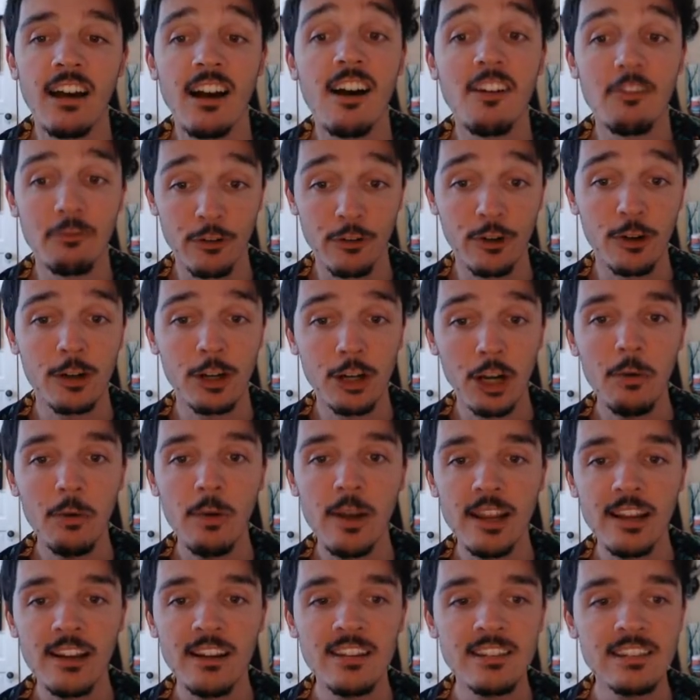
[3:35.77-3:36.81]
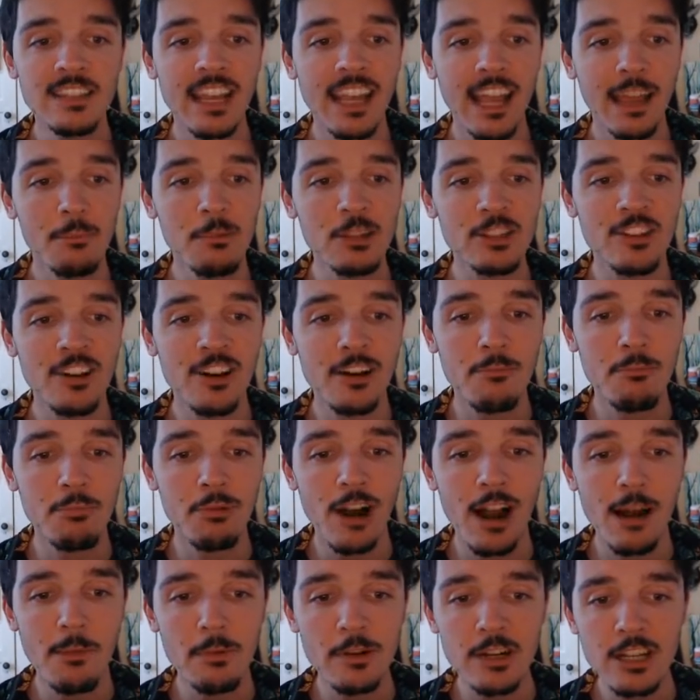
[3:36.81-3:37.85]
for going onto Amazon
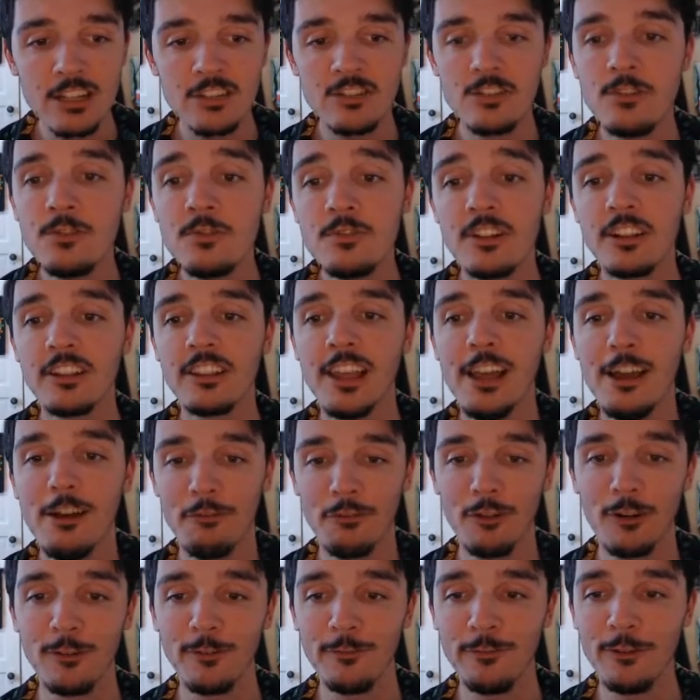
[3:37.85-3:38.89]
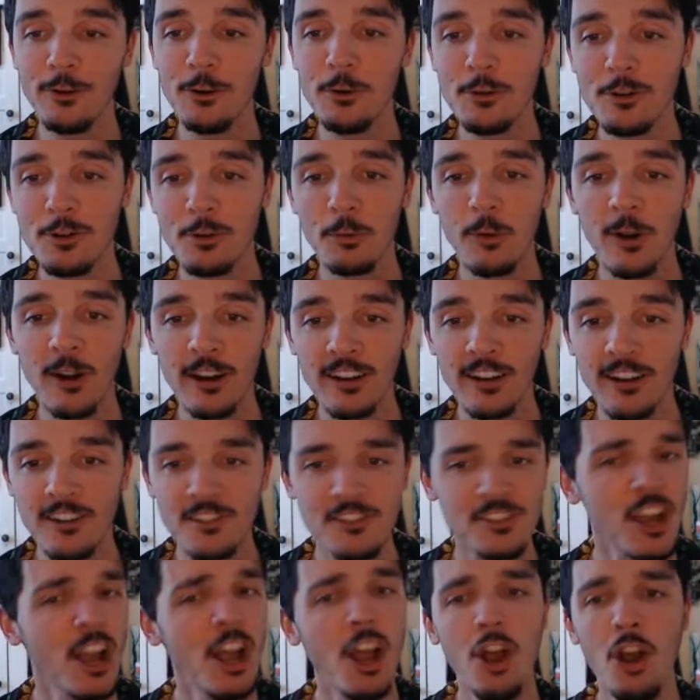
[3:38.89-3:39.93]
property to deliver food to workers,
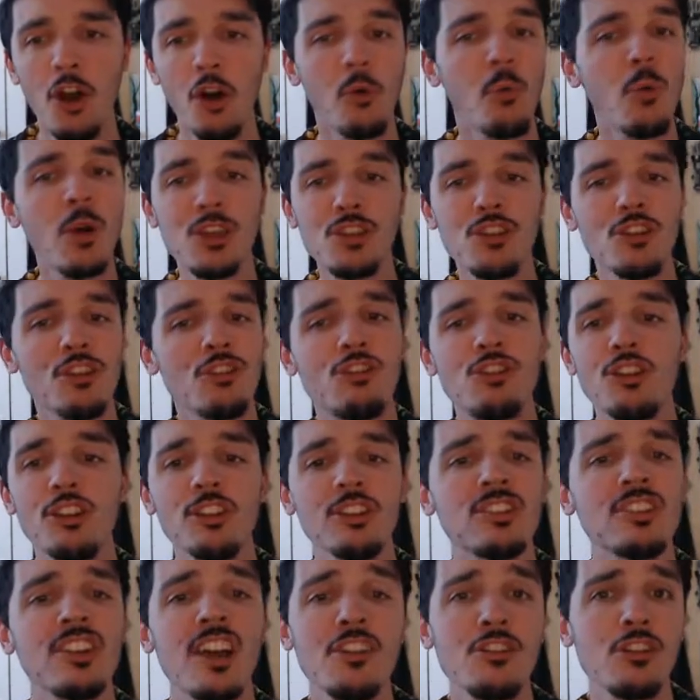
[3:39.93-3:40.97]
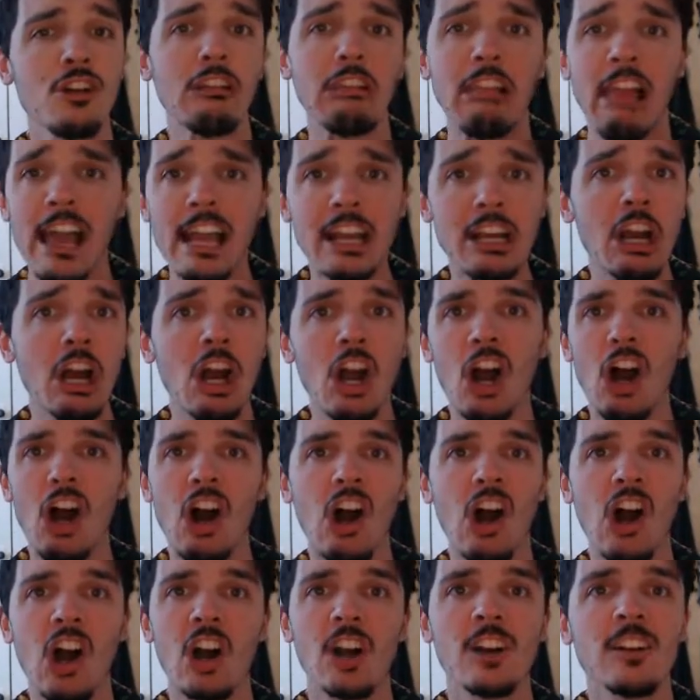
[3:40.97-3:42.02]
which is just such a
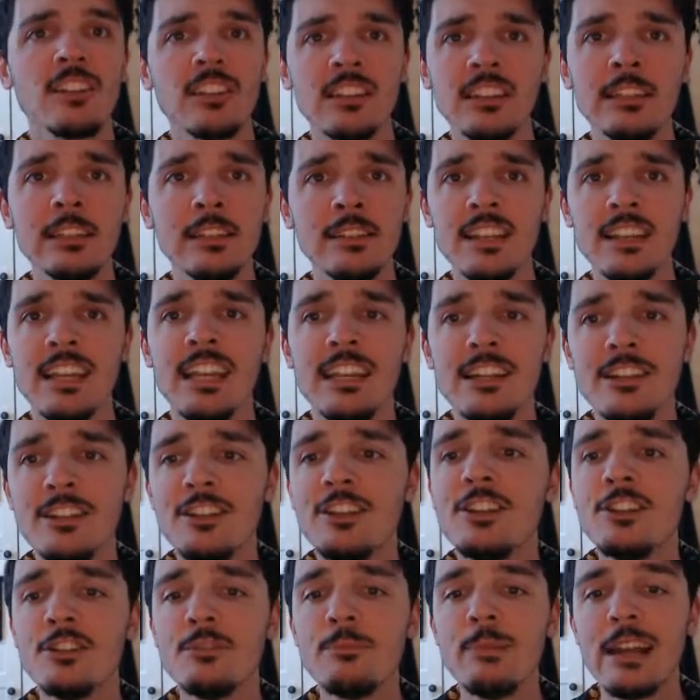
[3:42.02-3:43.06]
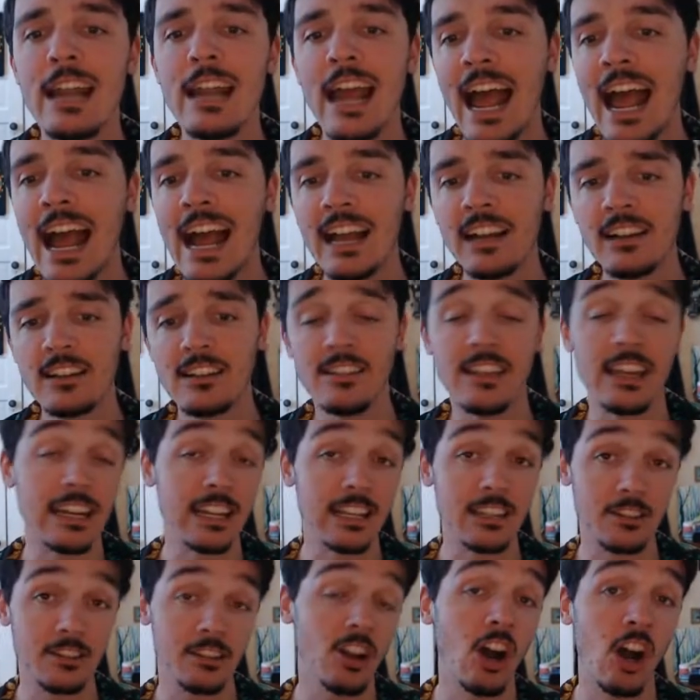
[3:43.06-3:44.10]
heartless, inhuman act that
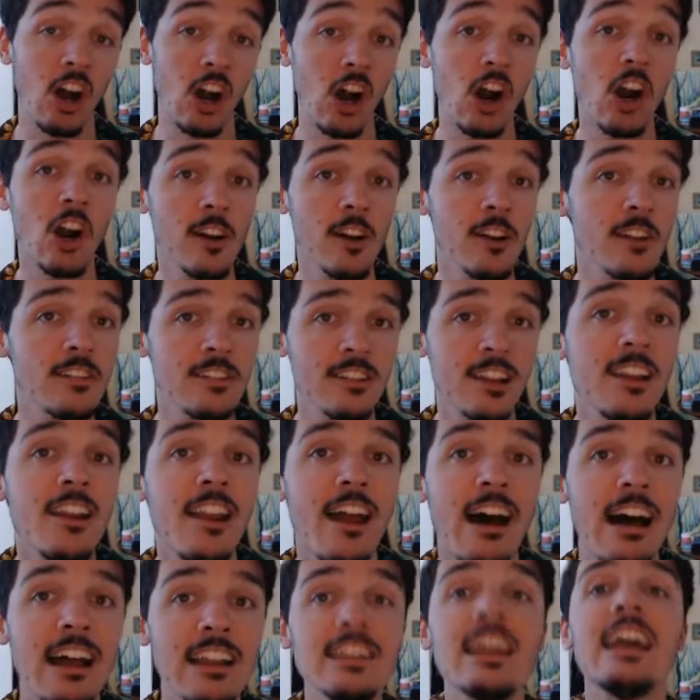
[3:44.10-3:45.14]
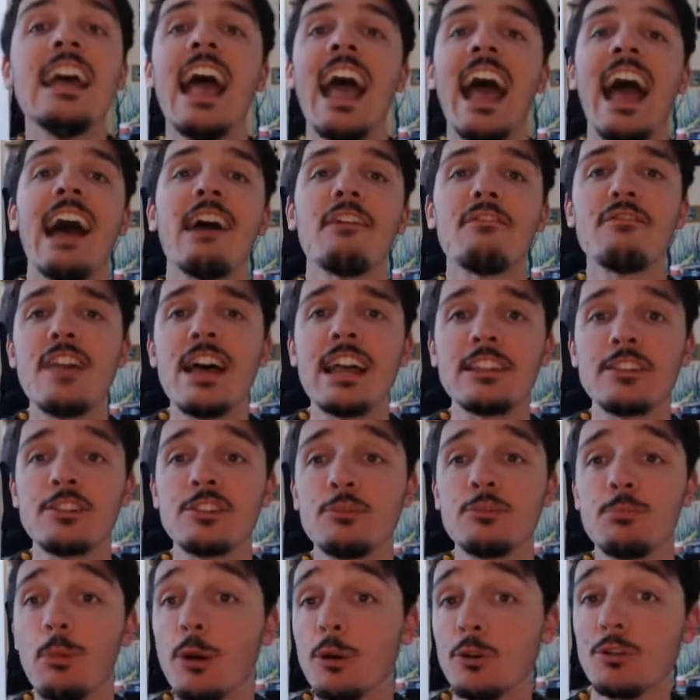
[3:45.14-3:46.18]
it's hard to not have that
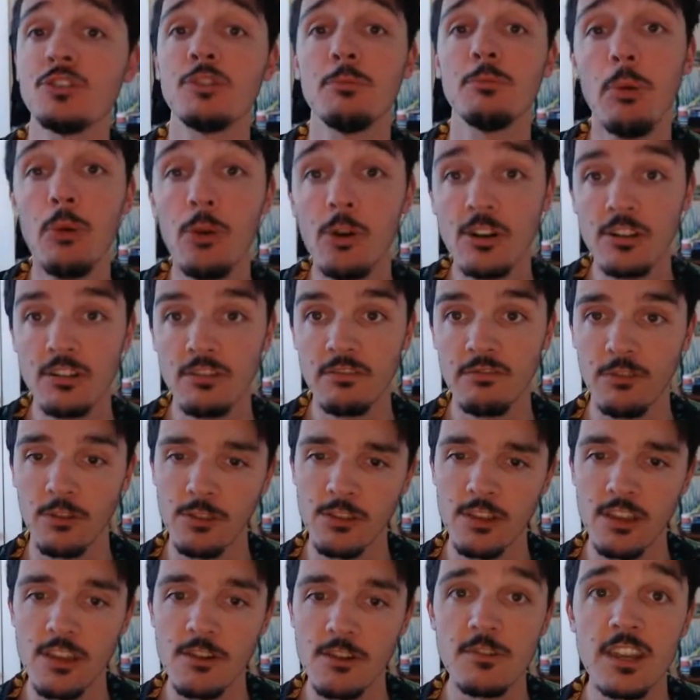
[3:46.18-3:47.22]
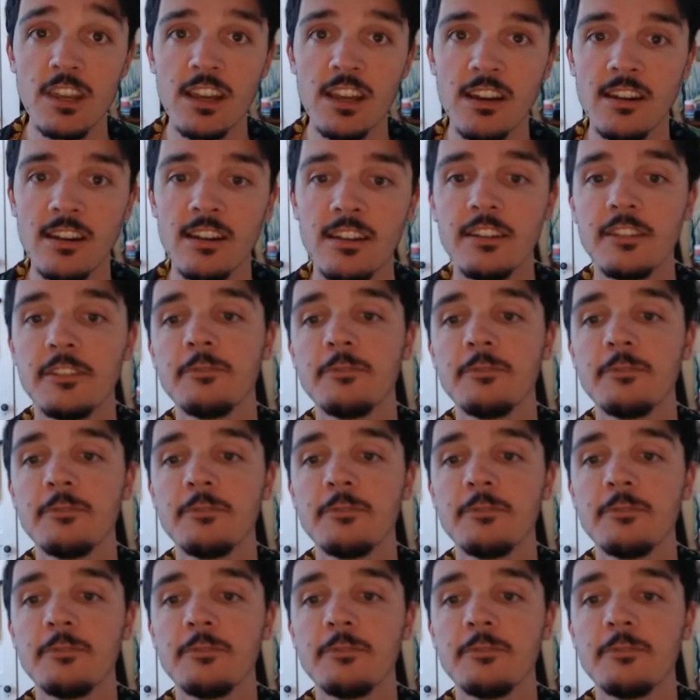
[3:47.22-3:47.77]
spur support for the union.